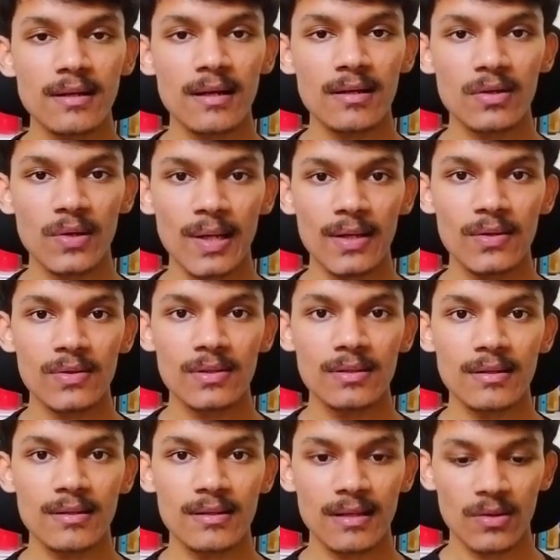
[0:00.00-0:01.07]
and you have
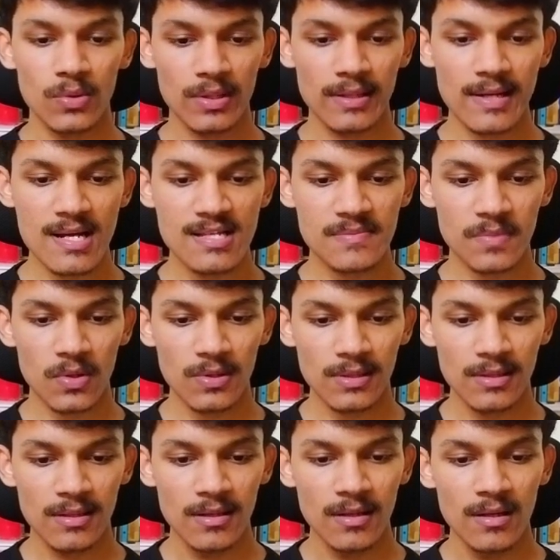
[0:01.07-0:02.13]
good grasp on.